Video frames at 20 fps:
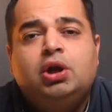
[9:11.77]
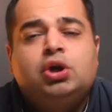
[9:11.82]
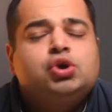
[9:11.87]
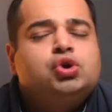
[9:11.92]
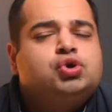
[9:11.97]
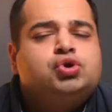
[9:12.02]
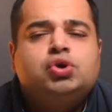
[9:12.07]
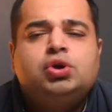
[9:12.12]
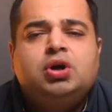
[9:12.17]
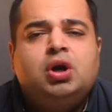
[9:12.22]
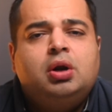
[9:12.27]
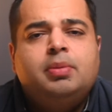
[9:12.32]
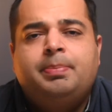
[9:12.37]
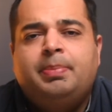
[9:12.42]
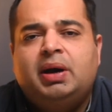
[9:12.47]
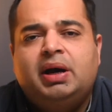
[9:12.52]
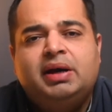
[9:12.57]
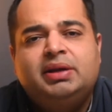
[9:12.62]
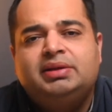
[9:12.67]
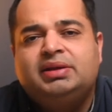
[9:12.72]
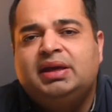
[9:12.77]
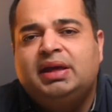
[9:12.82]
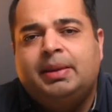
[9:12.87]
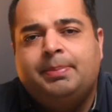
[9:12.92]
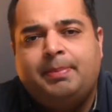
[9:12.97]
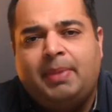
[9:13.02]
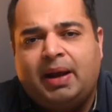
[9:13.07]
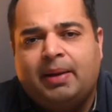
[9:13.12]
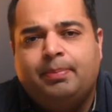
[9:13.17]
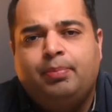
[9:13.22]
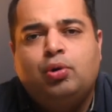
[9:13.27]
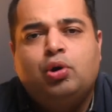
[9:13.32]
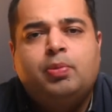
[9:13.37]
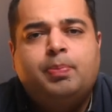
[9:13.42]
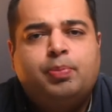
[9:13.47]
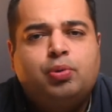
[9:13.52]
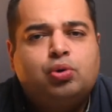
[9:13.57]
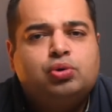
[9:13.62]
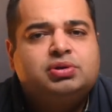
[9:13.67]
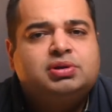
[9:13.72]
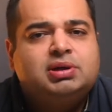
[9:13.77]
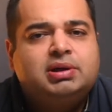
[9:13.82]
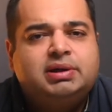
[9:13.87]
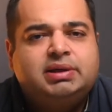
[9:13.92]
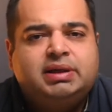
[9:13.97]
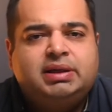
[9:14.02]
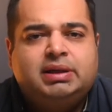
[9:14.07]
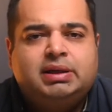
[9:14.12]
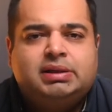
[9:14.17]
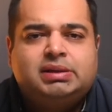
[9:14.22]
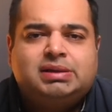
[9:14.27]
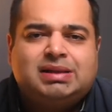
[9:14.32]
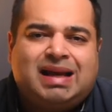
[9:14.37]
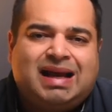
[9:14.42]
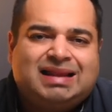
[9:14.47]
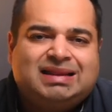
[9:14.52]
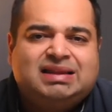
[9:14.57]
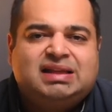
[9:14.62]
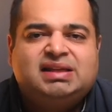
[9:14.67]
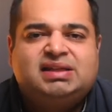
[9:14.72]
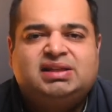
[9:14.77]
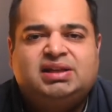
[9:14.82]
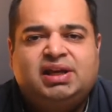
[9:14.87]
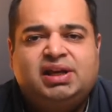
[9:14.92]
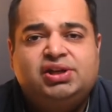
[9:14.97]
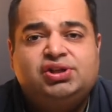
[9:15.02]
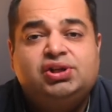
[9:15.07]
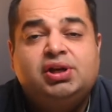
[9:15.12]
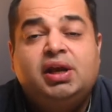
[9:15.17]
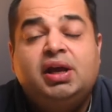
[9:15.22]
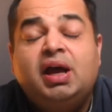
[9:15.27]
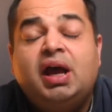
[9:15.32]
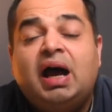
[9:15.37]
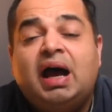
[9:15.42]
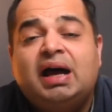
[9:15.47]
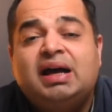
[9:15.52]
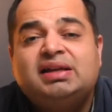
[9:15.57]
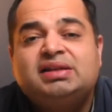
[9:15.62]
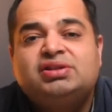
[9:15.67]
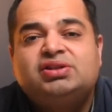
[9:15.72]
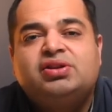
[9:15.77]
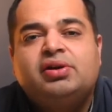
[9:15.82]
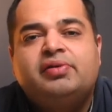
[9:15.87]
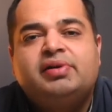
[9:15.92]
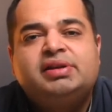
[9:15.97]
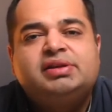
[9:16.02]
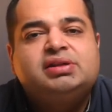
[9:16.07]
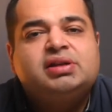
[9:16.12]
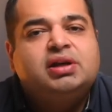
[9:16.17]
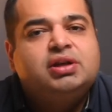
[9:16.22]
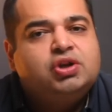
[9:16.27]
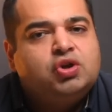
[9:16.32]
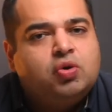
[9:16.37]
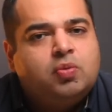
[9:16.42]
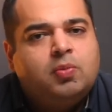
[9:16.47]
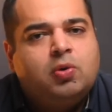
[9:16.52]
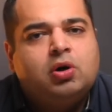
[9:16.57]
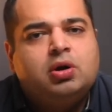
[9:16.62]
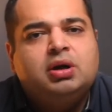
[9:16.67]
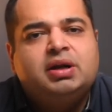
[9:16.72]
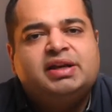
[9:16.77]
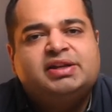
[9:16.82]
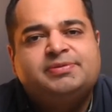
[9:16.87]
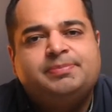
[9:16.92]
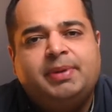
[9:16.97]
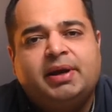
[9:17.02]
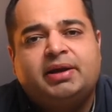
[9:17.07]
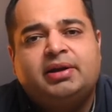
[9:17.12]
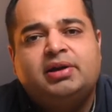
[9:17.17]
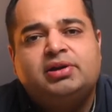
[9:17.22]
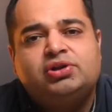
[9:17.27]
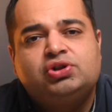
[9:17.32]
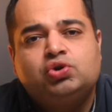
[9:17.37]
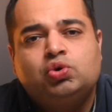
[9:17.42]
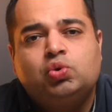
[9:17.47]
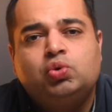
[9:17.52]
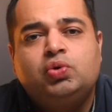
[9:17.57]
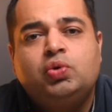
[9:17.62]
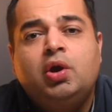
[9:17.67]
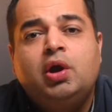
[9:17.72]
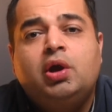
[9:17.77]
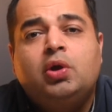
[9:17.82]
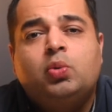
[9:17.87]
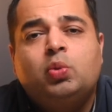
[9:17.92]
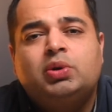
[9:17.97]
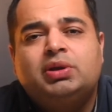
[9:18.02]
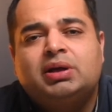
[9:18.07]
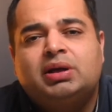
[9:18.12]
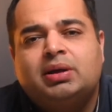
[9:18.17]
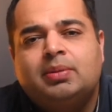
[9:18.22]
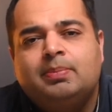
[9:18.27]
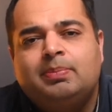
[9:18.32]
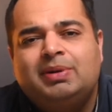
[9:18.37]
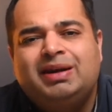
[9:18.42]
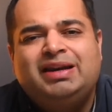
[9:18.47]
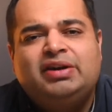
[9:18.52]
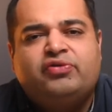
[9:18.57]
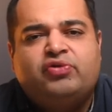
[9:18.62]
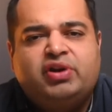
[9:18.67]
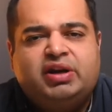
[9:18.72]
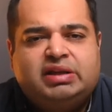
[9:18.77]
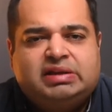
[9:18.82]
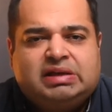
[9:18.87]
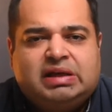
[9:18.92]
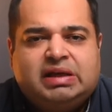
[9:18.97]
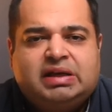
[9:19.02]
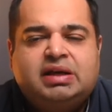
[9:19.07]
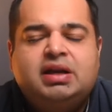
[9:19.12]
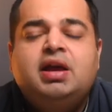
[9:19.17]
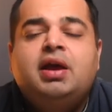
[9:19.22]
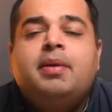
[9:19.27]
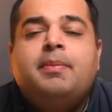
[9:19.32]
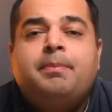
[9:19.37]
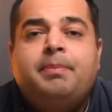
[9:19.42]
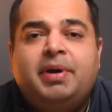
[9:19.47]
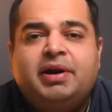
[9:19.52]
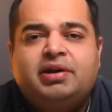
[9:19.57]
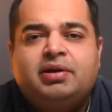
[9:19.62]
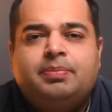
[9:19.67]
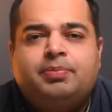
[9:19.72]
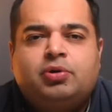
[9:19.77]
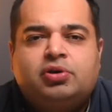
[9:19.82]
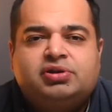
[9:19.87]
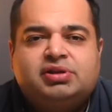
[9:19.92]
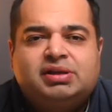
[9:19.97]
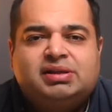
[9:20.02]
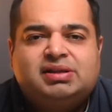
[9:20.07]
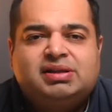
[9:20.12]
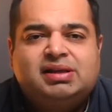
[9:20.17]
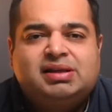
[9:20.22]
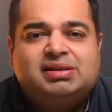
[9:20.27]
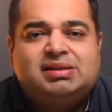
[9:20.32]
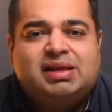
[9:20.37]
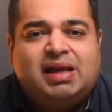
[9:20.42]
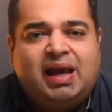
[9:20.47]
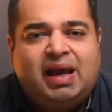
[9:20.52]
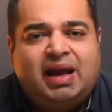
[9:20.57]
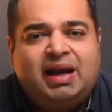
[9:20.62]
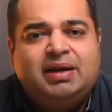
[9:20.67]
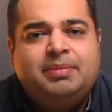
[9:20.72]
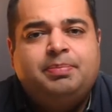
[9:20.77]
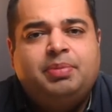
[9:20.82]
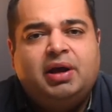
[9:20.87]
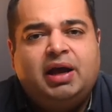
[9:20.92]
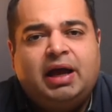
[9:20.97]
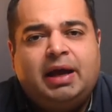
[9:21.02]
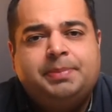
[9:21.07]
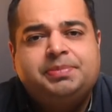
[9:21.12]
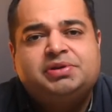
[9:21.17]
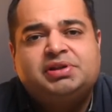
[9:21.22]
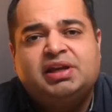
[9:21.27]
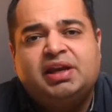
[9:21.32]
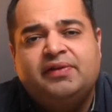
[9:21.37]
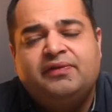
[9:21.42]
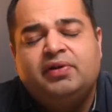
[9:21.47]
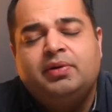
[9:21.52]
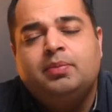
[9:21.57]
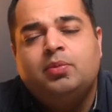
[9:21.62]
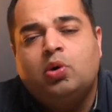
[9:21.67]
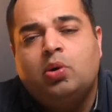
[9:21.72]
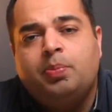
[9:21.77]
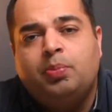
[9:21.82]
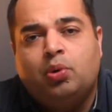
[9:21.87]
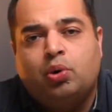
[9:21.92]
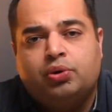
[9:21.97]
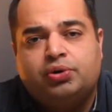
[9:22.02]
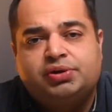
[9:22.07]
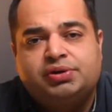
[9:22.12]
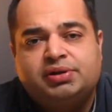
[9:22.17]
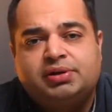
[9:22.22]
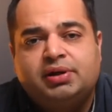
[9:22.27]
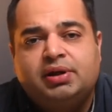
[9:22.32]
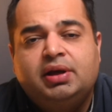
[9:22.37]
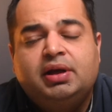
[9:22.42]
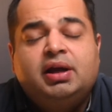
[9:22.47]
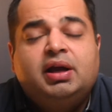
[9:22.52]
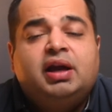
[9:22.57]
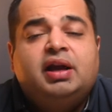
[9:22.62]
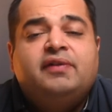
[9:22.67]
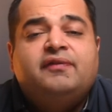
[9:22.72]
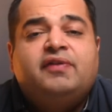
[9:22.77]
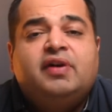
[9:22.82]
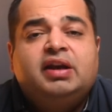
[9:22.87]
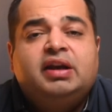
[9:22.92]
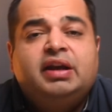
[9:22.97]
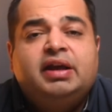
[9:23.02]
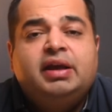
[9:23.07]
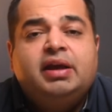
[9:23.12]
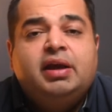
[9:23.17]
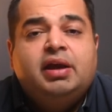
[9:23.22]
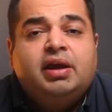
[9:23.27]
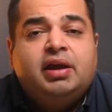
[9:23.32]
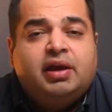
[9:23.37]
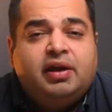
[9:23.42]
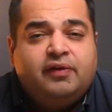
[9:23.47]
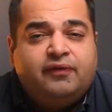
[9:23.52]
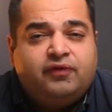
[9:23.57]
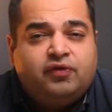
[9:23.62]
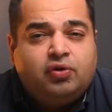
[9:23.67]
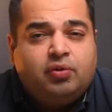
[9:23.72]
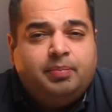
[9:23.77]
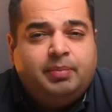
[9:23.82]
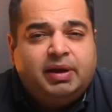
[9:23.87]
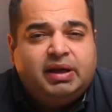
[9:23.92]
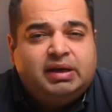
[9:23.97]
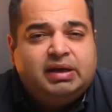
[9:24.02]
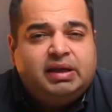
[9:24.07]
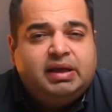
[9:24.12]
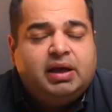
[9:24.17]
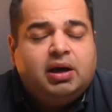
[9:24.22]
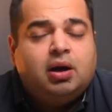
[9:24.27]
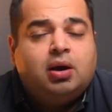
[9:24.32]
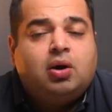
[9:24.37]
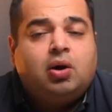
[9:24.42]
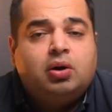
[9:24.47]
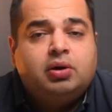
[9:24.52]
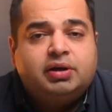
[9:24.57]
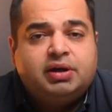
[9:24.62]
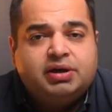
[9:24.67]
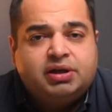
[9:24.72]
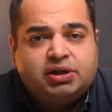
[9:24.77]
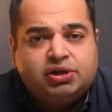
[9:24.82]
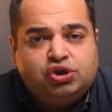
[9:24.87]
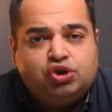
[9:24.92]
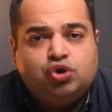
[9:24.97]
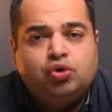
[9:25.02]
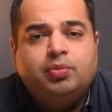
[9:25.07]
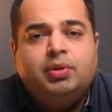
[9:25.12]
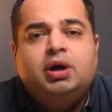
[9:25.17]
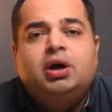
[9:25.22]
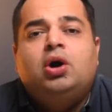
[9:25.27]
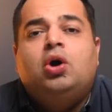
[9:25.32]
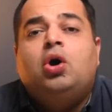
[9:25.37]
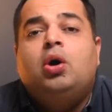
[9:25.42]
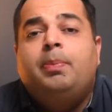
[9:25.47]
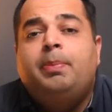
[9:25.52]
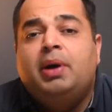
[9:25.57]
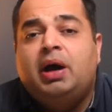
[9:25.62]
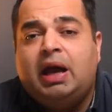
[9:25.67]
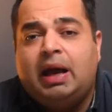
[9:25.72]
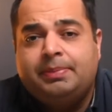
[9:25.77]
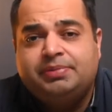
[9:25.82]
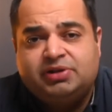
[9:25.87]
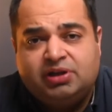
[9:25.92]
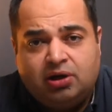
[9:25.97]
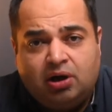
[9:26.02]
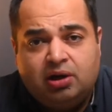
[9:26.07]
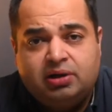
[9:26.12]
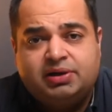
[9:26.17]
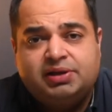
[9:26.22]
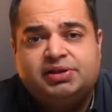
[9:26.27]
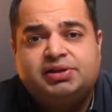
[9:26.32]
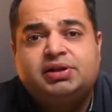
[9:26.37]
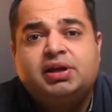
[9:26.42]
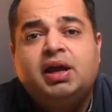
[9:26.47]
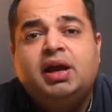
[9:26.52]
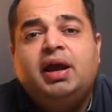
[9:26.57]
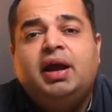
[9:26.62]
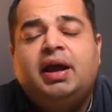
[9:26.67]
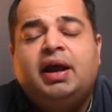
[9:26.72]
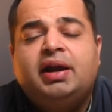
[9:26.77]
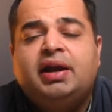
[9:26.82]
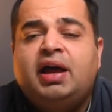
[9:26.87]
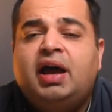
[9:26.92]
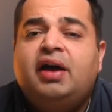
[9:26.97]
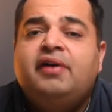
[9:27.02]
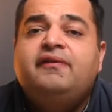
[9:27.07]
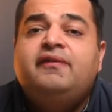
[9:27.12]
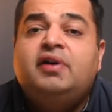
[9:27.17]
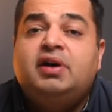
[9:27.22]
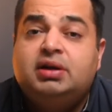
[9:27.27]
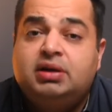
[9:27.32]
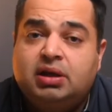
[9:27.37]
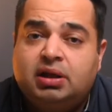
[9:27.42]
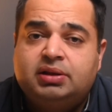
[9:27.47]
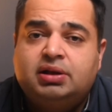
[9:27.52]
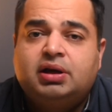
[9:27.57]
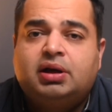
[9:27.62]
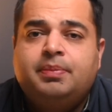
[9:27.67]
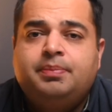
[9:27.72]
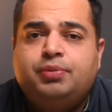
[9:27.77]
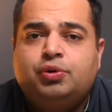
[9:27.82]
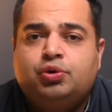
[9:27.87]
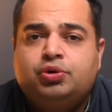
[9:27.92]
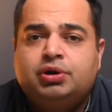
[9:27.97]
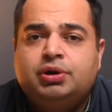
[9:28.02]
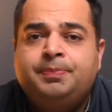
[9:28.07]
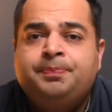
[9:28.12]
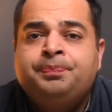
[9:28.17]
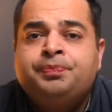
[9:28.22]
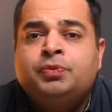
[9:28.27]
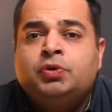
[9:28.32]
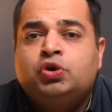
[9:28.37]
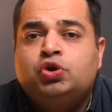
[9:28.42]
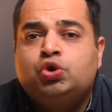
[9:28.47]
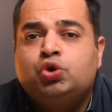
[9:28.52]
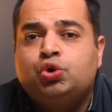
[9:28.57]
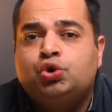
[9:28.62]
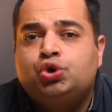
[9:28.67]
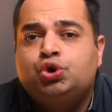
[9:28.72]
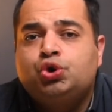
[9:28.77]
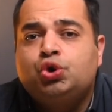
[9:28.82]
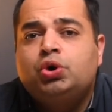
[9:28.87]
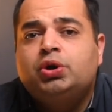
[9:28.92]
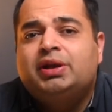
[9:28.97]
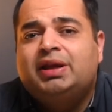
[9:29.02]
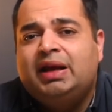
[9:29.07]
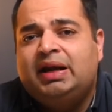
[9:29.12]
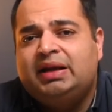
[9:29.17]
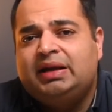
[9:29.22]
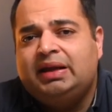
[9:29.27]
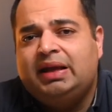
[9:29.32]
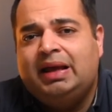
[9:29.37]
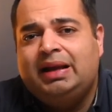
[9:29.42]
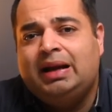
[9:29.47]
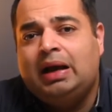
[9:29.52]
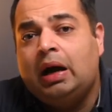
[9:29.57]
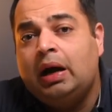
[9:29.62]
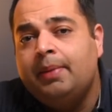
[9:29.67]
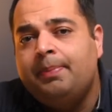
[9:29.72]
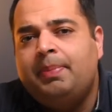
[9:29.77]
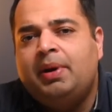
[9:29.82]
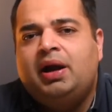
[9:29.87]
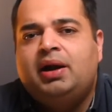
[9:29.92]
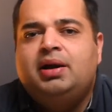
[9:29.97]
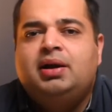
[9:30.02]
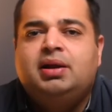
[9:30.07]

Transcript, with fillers: You should not buy the MacBook Pro 13 inch at this stage as there is a new model expected soon with a complete redesign, better processors and perhaps even more ports. And finally, if you're mainly a content consumer or perhaps an artist and have another computer, you should get an iPad